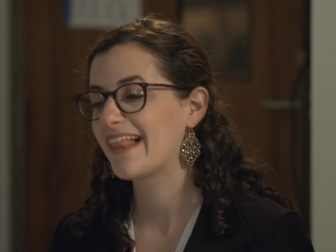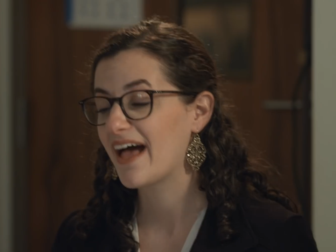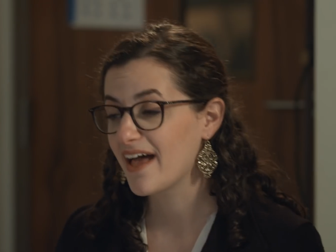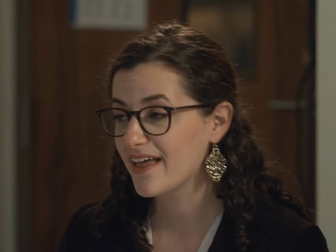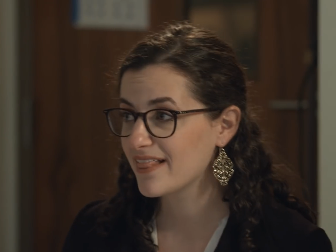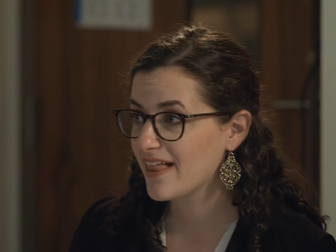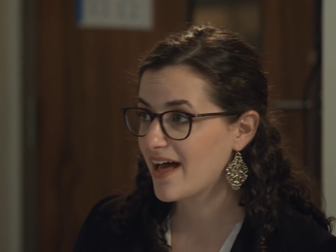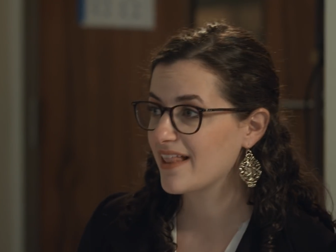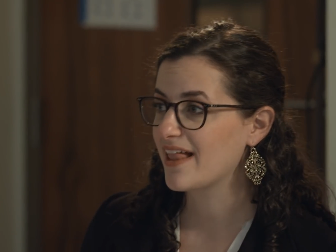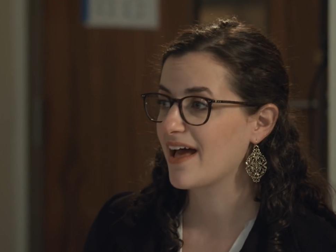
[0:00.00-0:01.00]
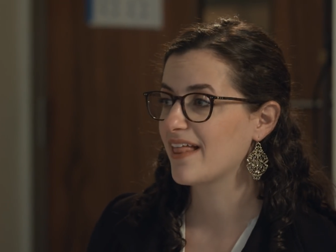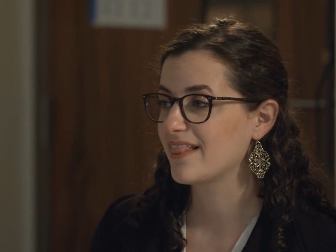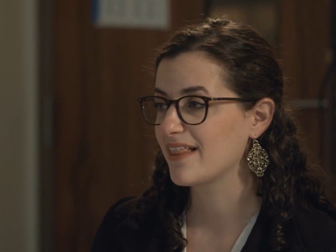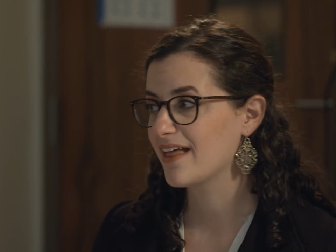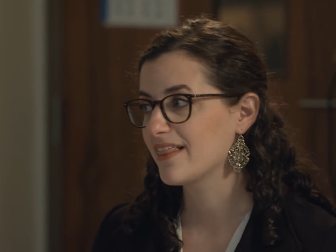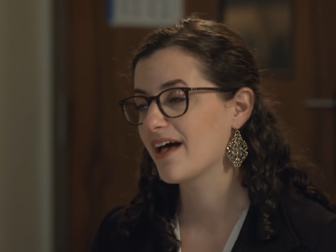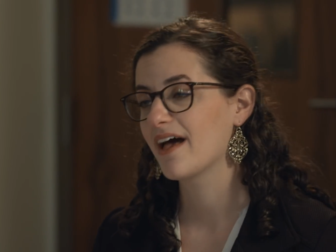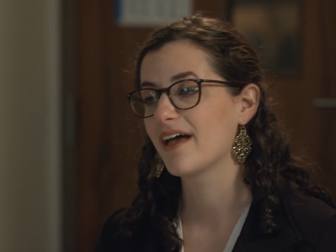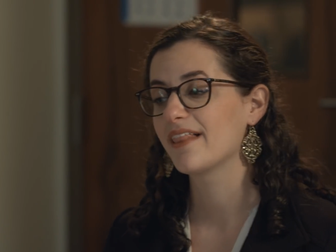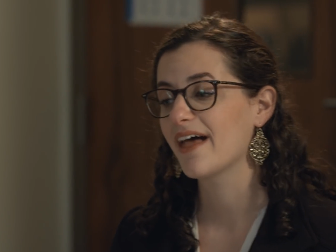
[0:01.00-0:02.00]
close to one another? That's going to
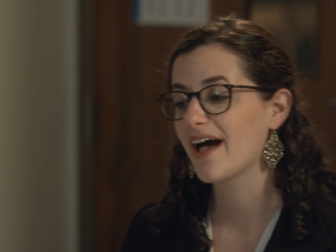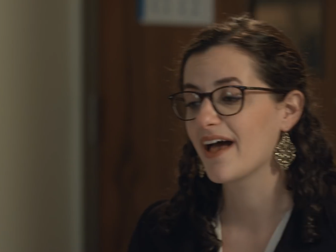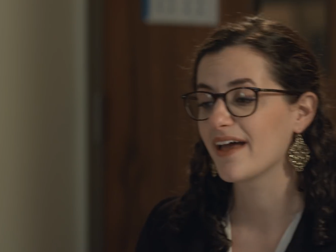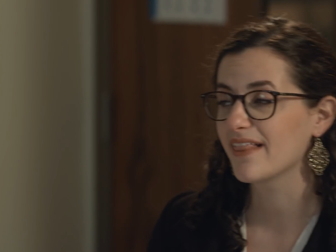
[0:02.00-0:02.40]
be the place where